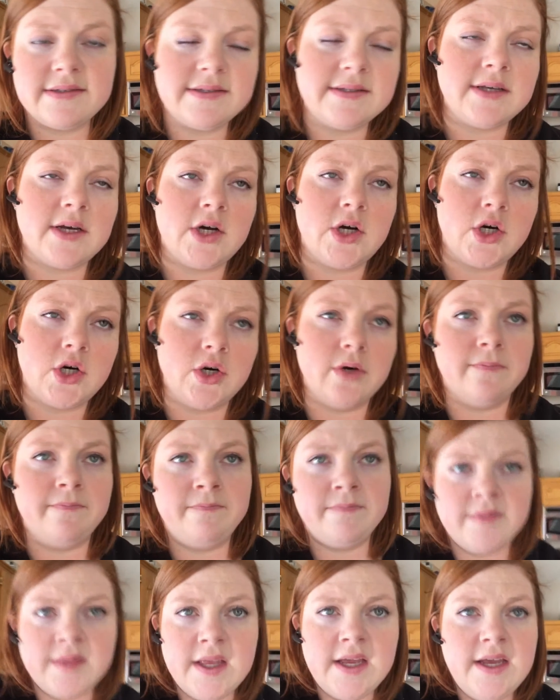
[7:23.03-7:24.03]
So
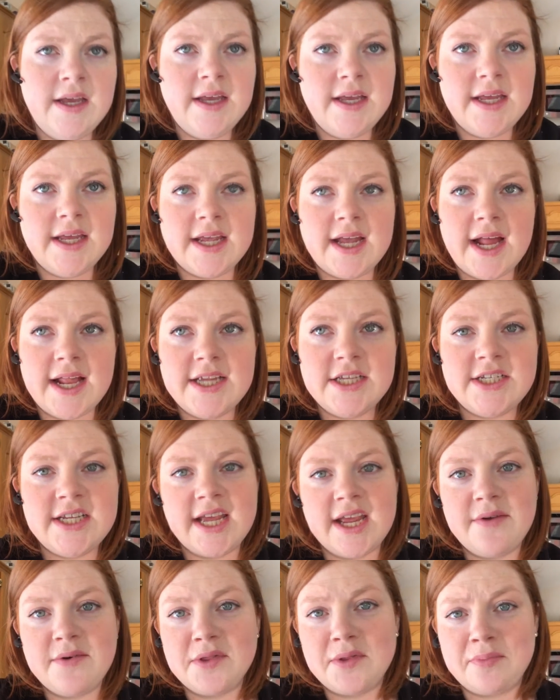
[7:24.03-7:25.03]
you kind of
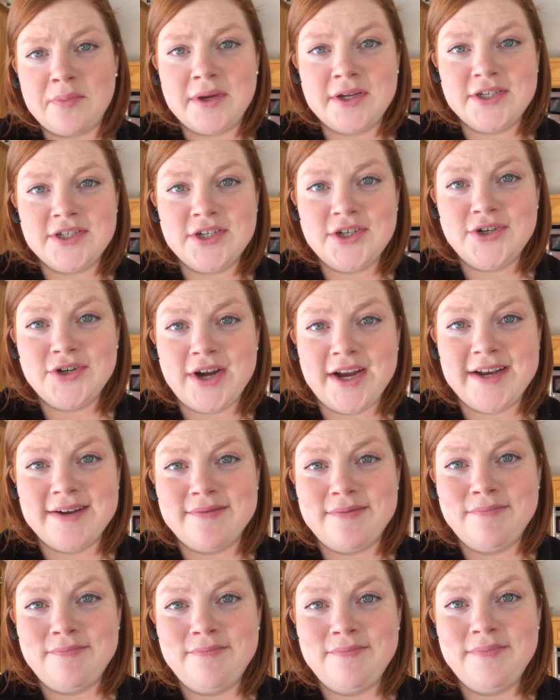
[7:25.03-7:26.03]
take it with a pinch, grain,
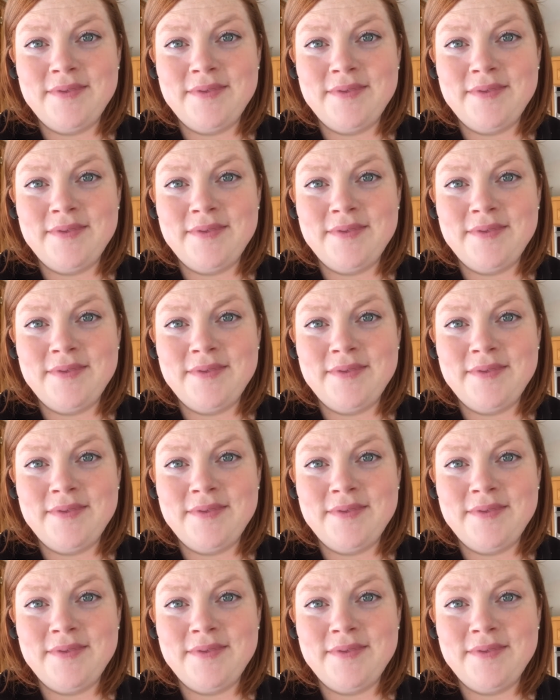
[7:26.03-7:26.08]
of,